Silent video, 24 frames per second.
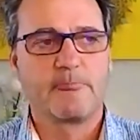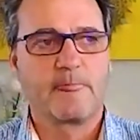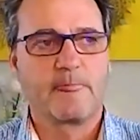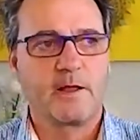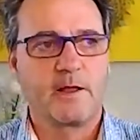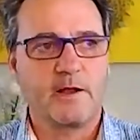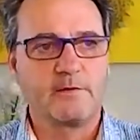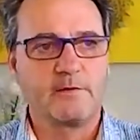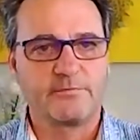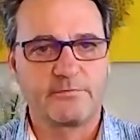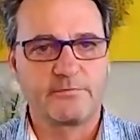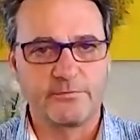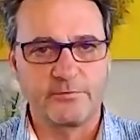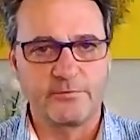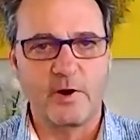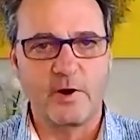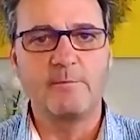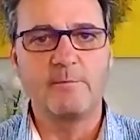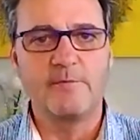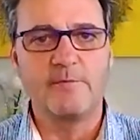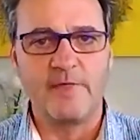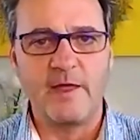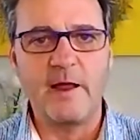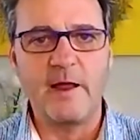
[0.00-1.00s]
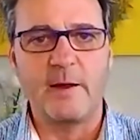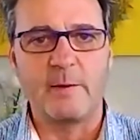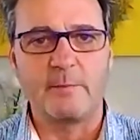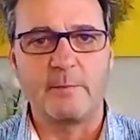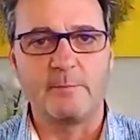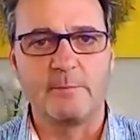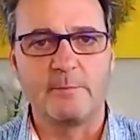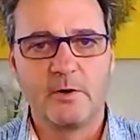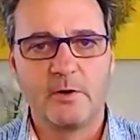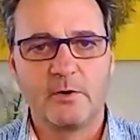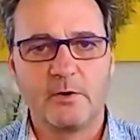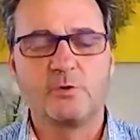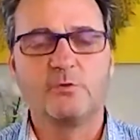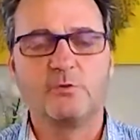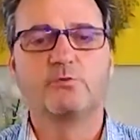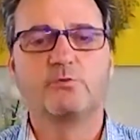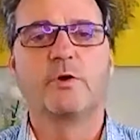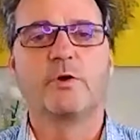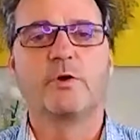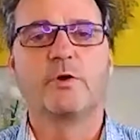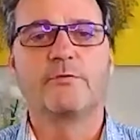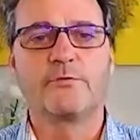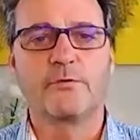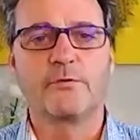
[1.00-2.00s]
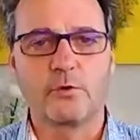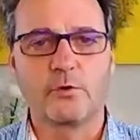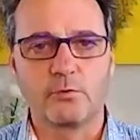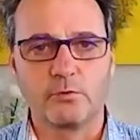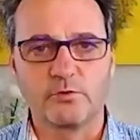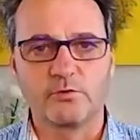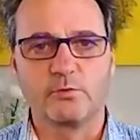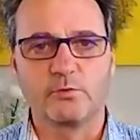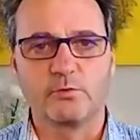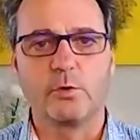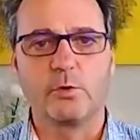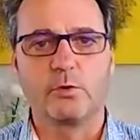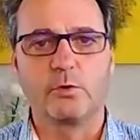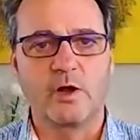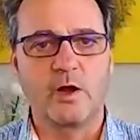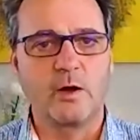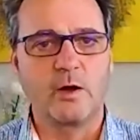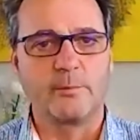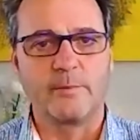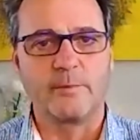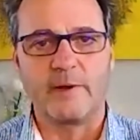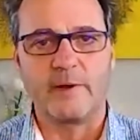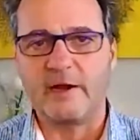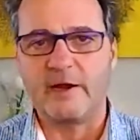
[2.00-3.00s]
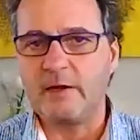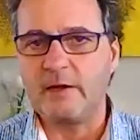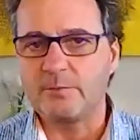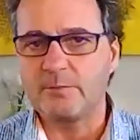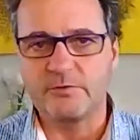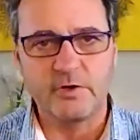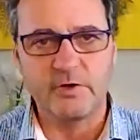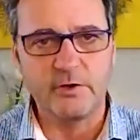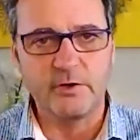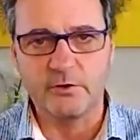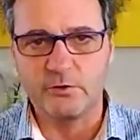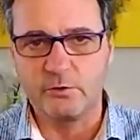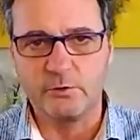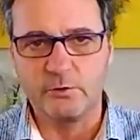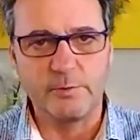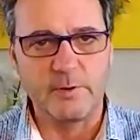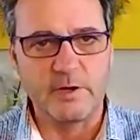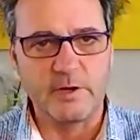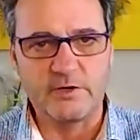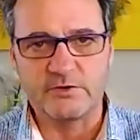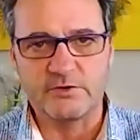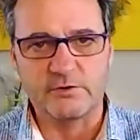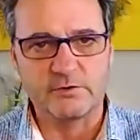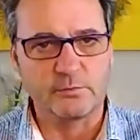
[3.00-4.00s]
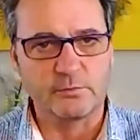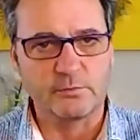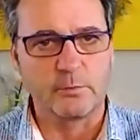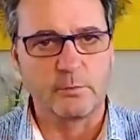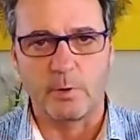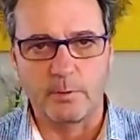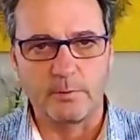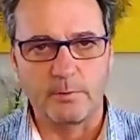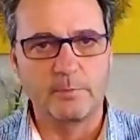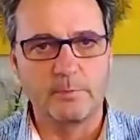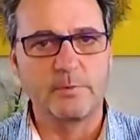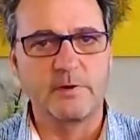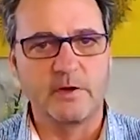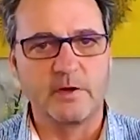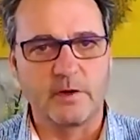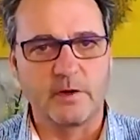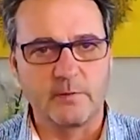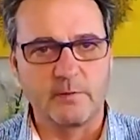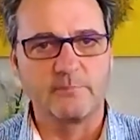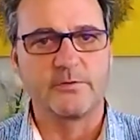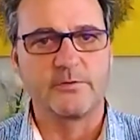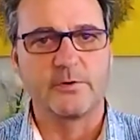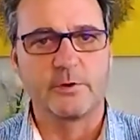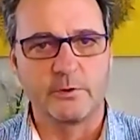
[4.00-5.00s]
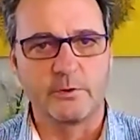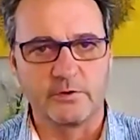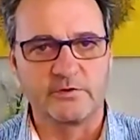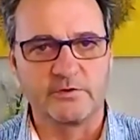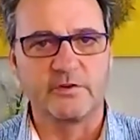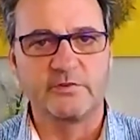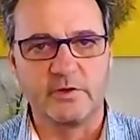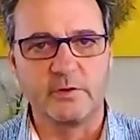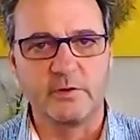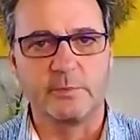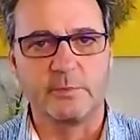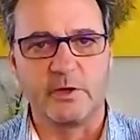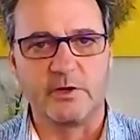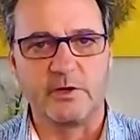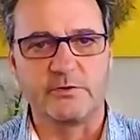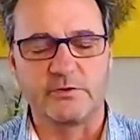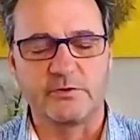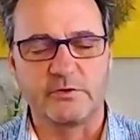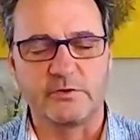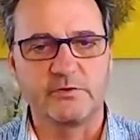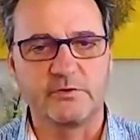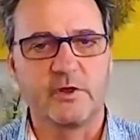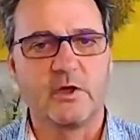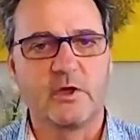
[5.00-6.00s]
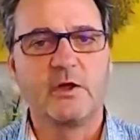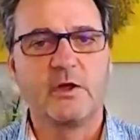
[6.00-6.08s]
And from them, referrals will come. 80% of your new patients will probably come for your existing patients.